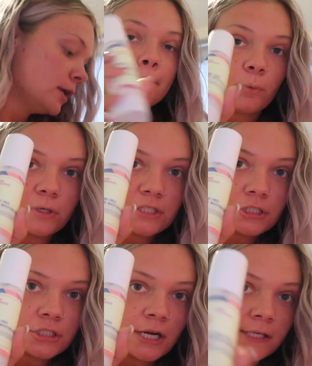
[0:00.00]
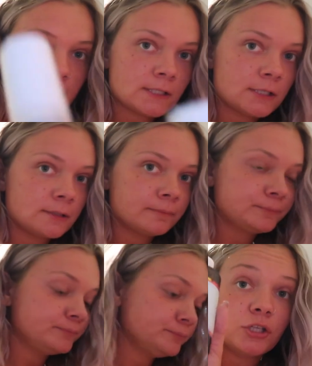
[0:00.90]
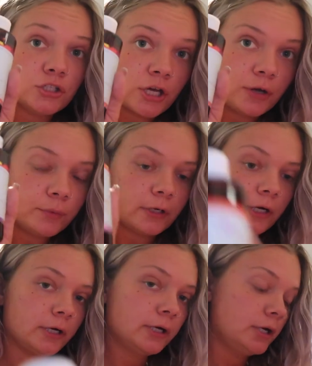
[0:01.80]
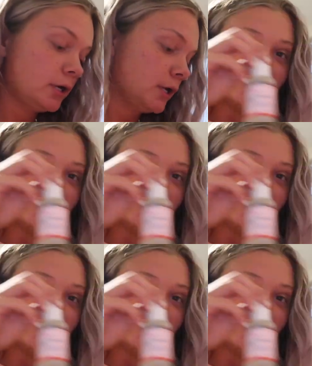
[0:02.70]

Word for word: moisturizer, toner,